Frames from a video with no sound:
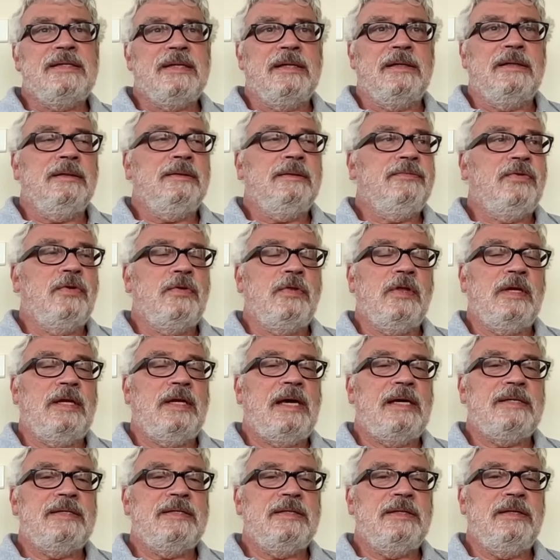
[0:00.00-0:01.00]
Gaza for the
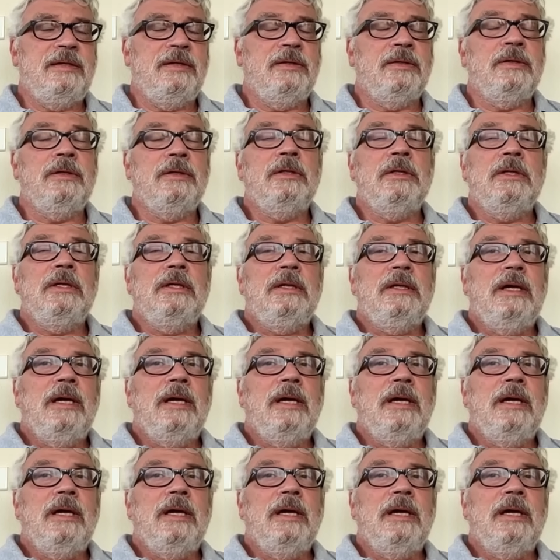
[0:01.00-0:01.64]
last year